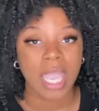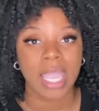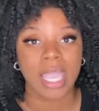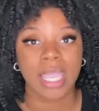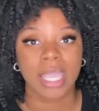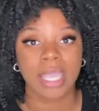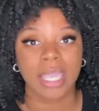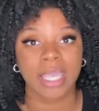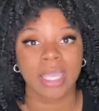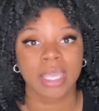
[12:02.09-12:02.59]

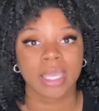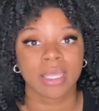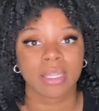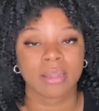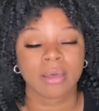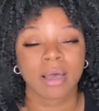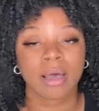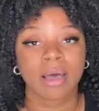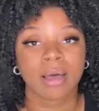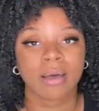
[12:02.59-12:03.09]
and
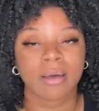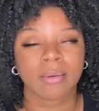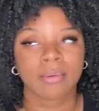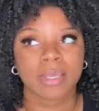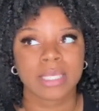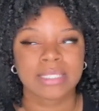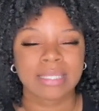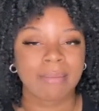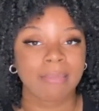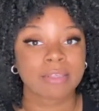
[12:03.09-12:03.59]

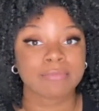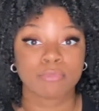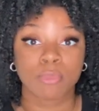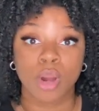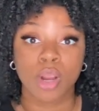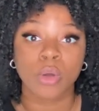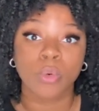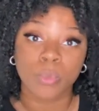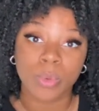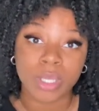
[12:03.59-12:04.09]
his name is
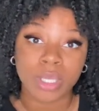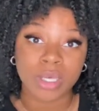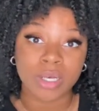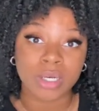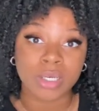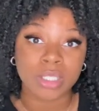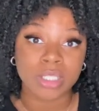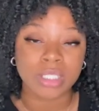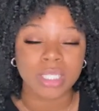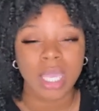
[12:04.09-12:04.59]
Mark
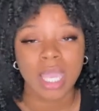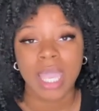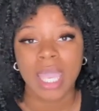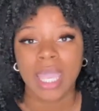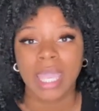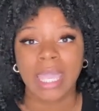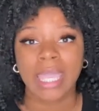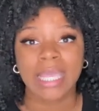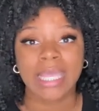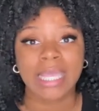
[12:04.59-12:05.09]
Wills,
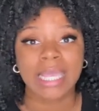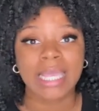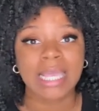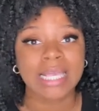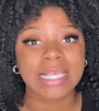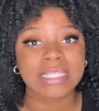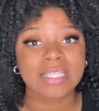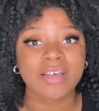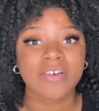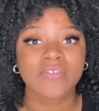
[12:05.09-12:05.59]
and he
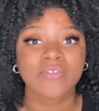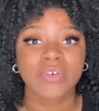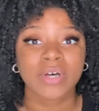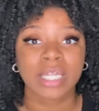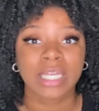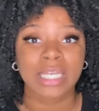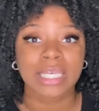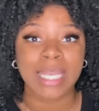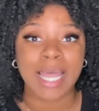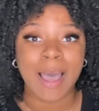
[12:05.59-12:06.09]
is
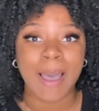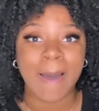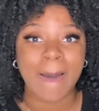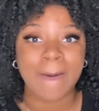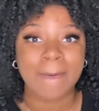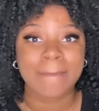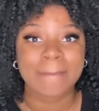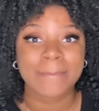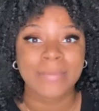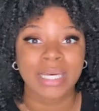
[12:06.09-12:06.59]

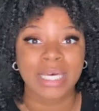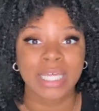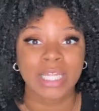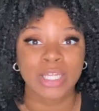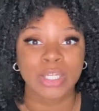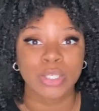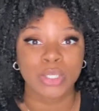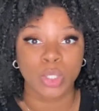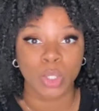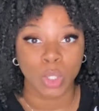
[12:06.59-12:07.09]

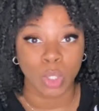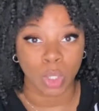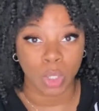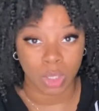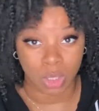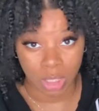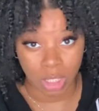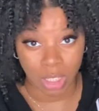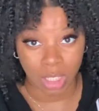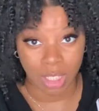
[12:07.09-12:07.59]

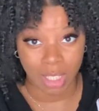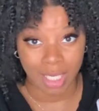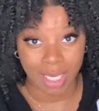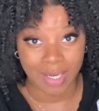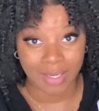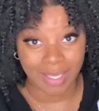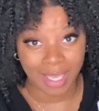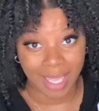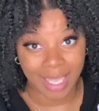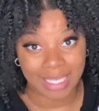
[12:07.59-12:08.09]
phenomenal.
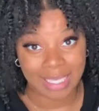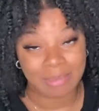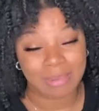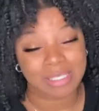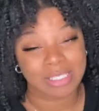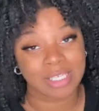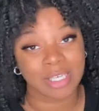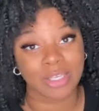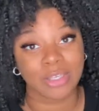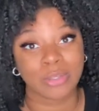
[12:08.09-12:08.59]
Okay, let me
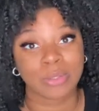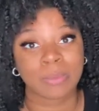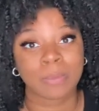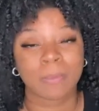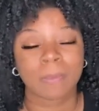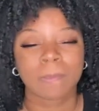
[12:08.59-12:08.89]
tell you.